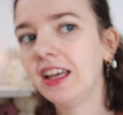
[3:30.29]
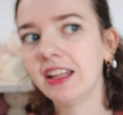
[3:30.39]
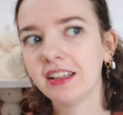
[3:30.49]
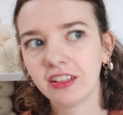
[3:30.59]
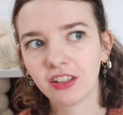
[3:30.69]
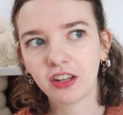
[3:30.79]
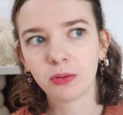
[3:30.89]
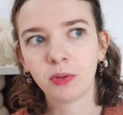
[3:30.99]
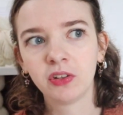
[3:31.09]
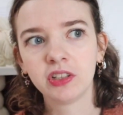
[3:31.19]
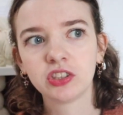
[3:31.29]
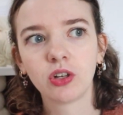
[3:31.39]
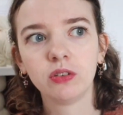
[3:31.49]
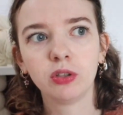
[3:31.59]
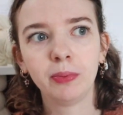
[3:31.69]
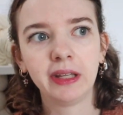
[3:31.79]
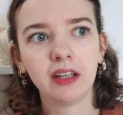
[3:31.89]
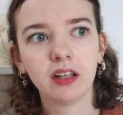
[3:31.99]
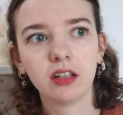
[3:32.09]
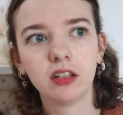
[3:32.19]
then another one is going to
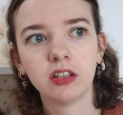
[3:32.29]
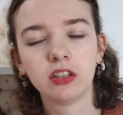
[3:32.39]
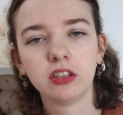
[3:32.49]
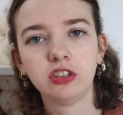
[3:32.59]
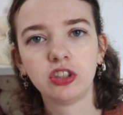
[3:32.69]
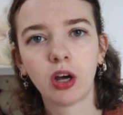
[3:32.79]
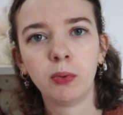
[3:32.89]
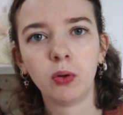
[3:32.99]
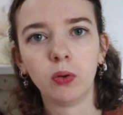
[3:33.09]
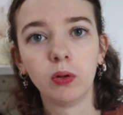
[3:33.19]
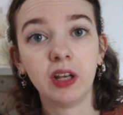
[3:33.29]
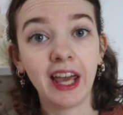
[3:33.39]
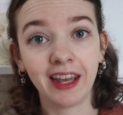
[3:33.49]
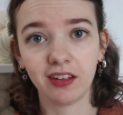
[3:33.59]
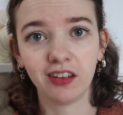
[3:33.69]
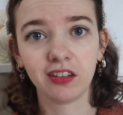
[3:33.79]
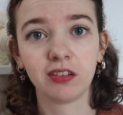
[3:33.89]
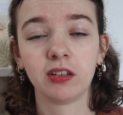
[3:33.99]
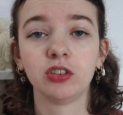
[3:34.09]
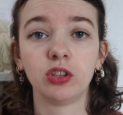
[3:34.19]
be a double layered.
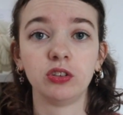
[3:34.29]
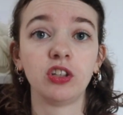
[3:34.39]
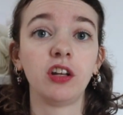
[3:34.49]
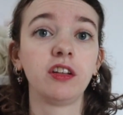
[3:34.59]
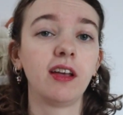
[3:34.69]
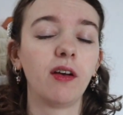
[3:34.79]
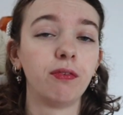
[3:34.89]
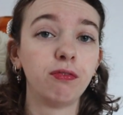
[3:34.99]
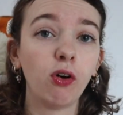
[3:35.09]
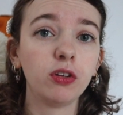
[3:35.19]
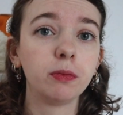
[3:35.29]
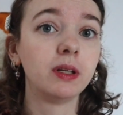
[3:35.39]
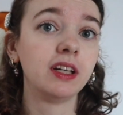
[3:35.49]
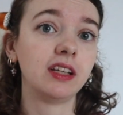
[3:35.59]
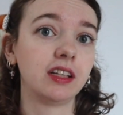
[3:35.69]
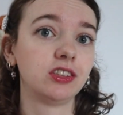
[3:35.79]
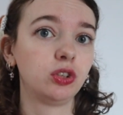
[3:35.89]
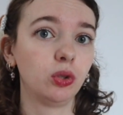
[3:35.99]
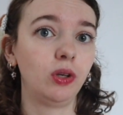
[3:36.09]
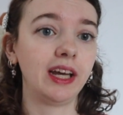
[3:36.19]
So it's not a fold, but it has
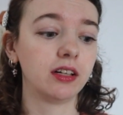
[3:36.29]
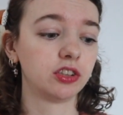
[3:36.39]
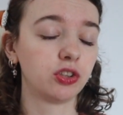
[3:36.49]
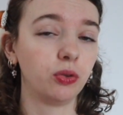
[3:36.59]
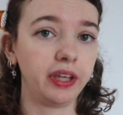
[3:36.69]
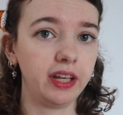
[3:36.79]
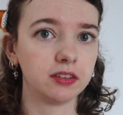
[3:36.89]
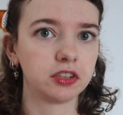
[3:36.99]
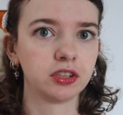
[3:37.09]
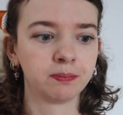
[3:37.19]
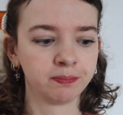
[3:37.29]
2 layers on the ears.